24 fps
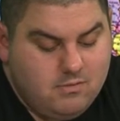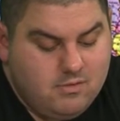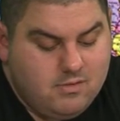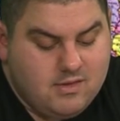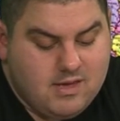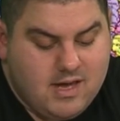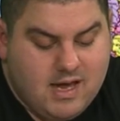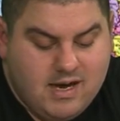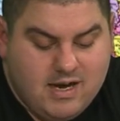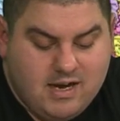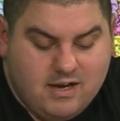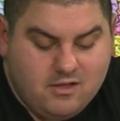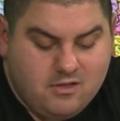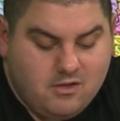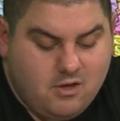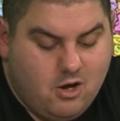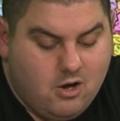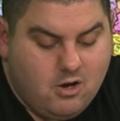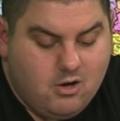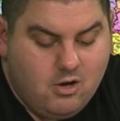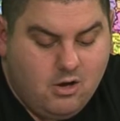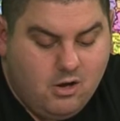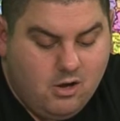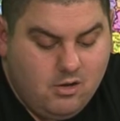Sonic's
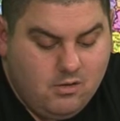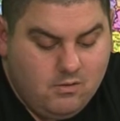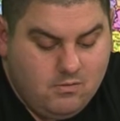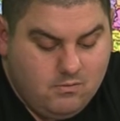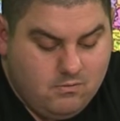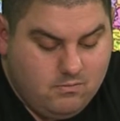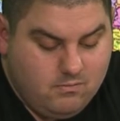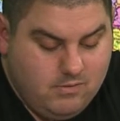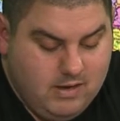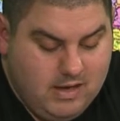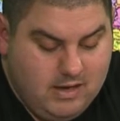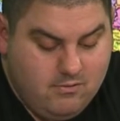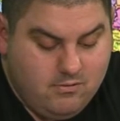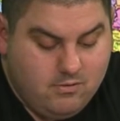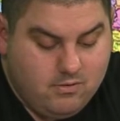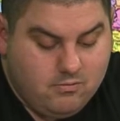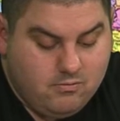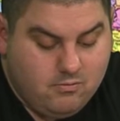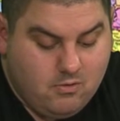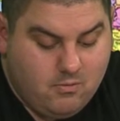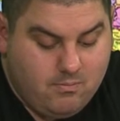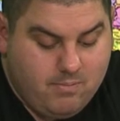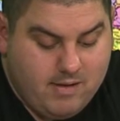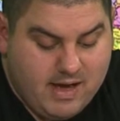uncle, he
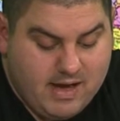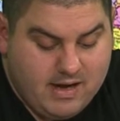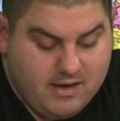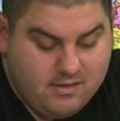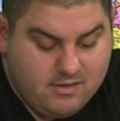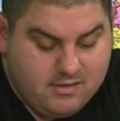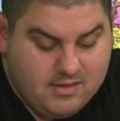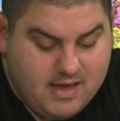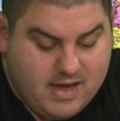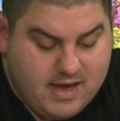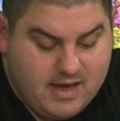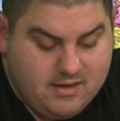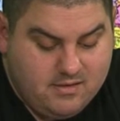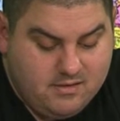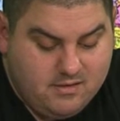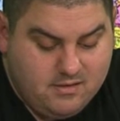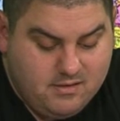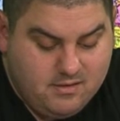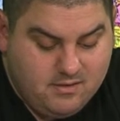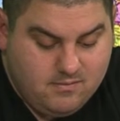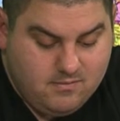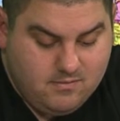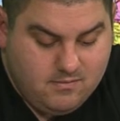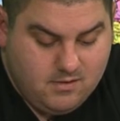was
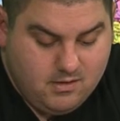roboticized.